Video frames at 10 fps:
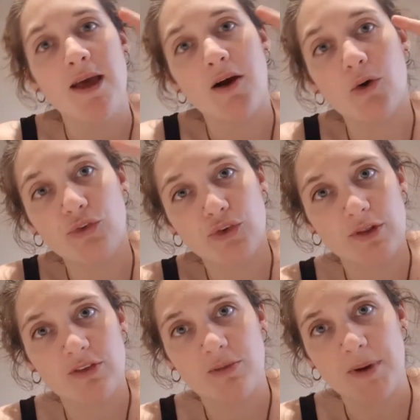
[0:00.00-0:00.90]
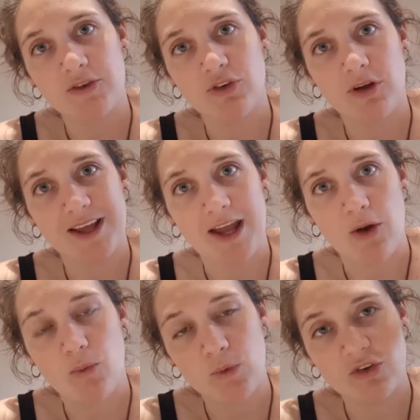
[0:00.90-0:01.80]
Also, there's a Patreon
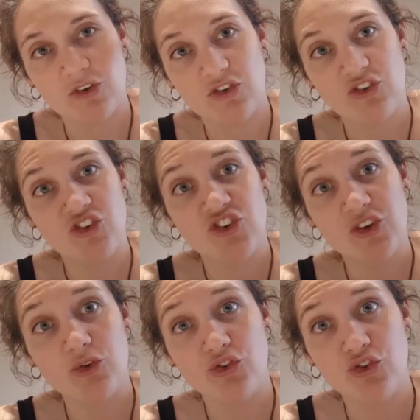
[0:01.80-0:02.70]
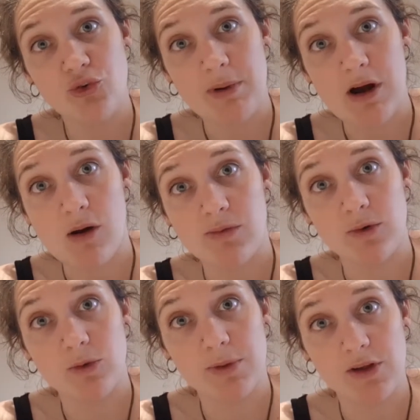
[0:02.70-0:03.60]
account, which is still super
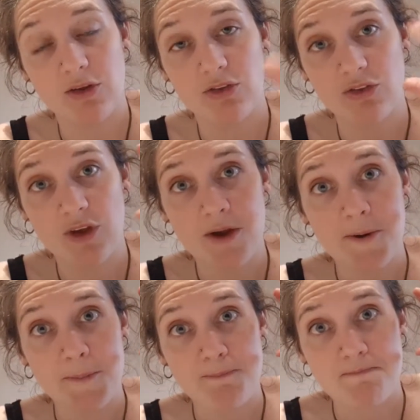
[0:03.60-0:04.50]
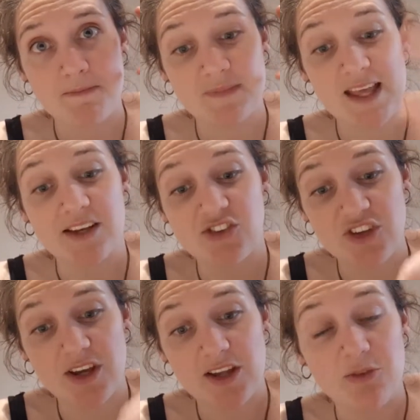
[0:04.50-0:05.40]
helpful because next
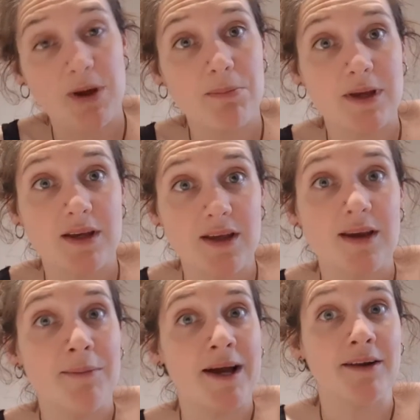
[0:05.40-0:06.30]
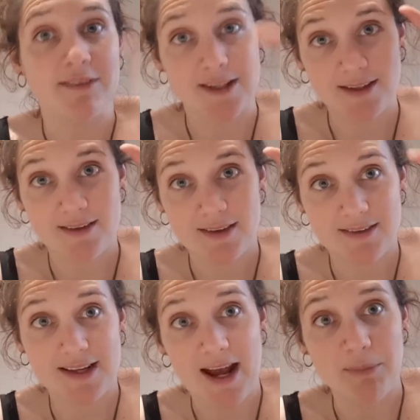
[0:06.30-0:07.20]
year is my big year, man. Like,
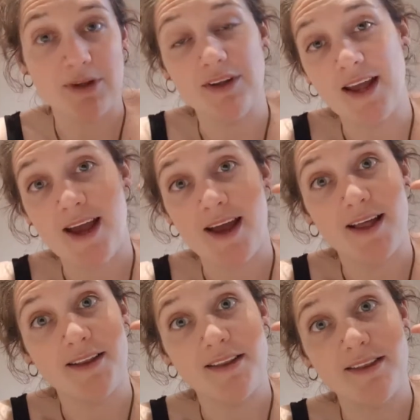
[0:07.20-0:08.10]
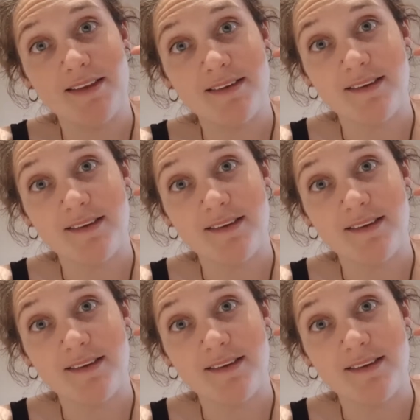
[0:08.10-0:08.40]
it's gonna happen, and